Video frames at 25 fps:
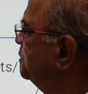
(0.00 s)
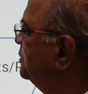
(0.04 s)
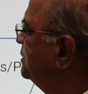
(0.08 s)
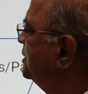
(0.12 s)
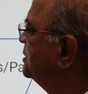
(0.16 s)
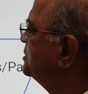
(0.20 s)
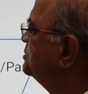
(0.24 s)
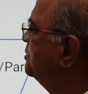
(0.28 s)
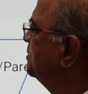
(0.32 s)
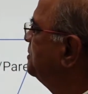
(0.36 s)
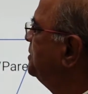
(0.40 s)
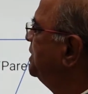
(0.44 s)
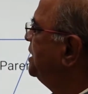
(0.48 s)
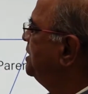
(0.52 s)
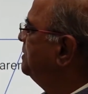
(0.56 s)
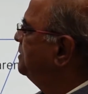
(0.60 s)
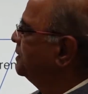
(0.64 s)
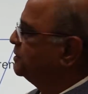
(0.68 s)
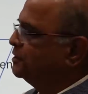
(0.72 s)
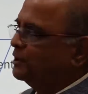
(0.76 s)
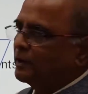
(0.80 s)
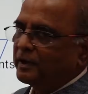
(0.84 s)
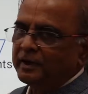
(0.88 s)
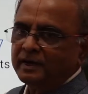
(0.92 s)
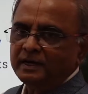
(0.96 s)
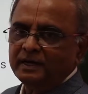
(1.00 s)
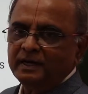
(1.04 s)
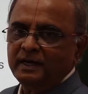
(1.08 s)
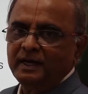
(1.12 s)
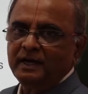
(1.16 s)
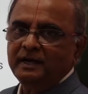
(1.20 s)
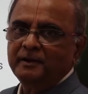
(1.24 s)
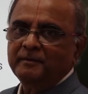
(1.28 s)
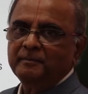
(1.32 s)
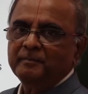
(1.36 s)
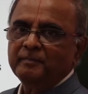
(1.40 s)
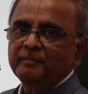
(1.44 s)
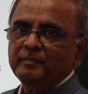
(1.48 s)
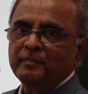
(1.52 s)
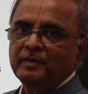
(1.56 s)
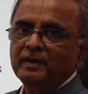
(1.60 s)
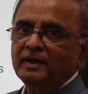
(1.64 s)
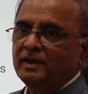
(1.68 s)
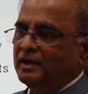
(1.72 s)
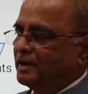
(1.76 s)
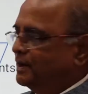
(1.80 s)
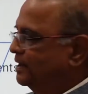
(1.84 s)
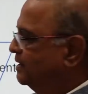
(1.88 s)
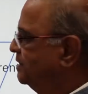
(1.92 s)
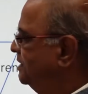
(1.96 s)
with the supreme authority,
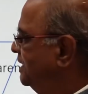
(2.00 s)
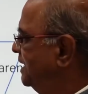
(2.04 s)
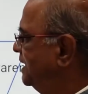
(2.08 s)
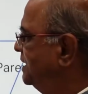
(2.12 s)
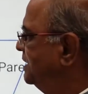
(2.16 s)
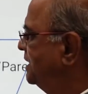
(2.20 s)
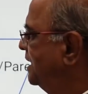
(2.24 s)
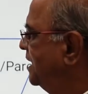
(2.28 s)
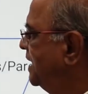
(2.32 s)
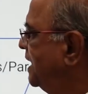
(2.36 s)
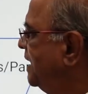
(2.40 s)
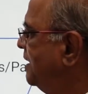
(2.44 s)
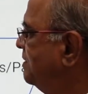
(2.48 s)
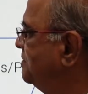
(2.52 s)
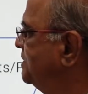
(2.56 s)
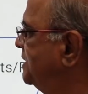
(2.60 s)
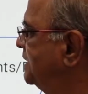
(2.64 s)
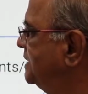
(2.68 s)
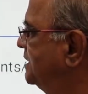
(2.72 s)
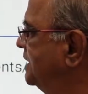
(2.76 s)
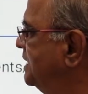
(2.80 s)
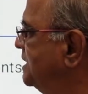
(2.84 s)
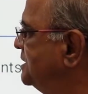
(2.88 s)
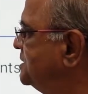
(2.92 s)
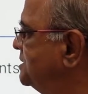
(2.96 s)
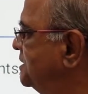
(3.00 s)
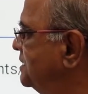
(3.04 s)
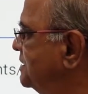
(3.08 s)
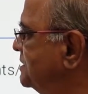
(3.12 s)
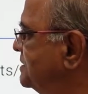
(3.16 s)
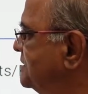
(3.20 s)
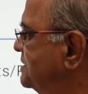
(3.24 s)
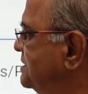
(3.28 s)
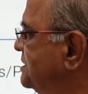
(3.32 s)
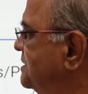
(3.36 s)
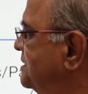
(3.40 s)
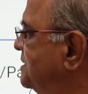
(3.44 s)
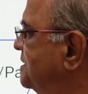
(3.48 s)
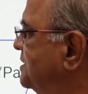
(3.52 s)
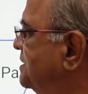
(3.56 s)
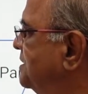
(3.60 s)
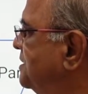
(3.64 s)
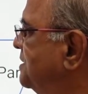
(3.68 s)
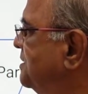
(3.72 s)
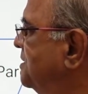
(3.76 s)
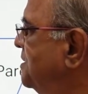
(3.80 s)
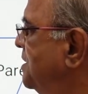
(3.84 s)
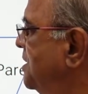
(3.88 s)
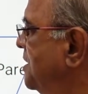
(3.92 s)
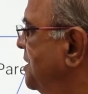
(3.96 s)
then they have the teachers,
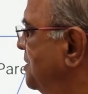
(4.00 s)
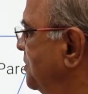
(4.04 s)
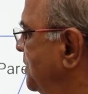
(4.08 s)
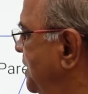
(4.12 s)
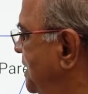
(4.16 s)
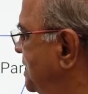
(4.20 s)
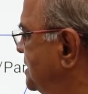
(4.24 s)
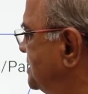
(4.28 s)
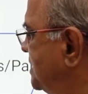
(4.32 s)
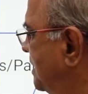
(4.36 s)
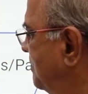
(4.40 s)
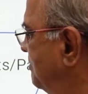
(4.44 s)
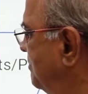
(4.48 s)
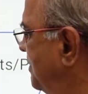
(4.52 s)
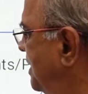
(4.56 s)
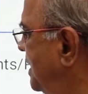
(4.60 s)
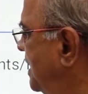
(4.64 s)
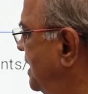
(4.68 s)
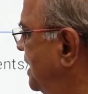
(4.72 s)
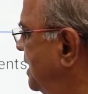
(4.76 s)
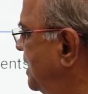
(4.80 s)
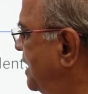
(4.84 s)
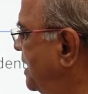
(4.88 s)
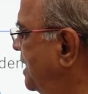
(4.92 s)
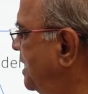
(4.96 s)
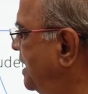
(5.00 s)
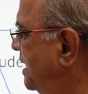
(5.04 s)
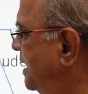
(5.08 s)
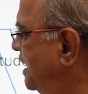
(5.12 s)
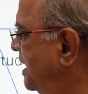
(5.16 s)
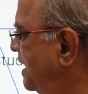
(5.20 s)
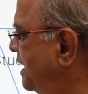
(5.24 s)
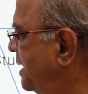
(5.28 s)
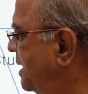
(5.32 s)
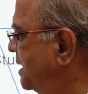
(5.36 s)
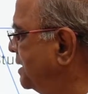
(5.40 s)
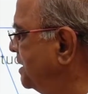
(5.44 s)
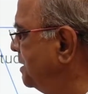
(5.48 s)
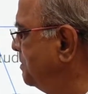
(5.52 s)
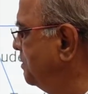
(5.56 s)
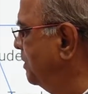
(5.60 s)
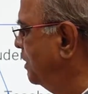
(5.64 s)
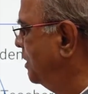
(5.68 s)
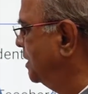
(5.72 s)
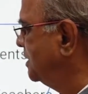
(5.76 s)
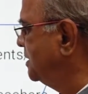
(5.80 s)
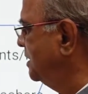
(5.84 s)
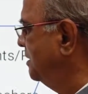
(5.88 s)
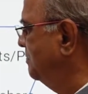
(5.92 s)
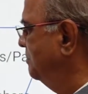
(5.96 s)
then somewhere at the
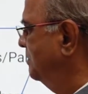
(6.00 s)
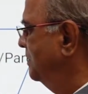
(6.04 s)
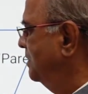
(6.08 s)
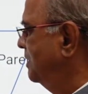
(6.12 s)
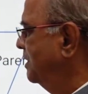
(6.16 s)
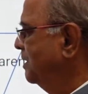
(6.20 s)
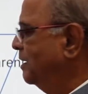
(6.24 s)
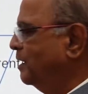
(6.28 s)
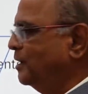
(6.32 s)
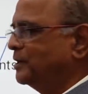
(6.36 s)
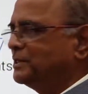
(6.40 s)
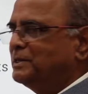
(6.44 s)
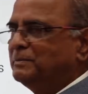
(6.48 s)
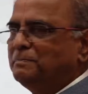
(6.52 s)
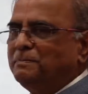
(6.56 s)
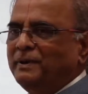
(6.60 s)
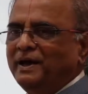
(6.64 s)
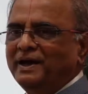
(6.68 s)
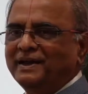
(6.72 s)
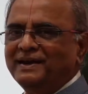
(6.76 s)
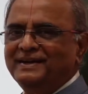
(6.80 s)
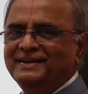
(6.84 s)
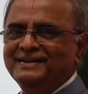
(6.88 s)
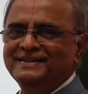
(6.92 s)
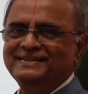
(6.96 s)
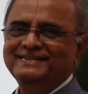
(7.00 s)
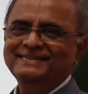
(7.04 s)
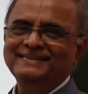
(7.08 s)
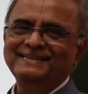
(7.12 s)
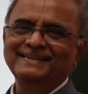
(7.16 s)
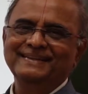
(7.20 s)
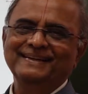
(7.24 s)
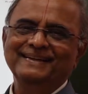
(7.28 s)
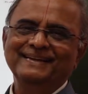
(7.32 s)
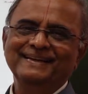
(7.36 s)
bottom are the parents.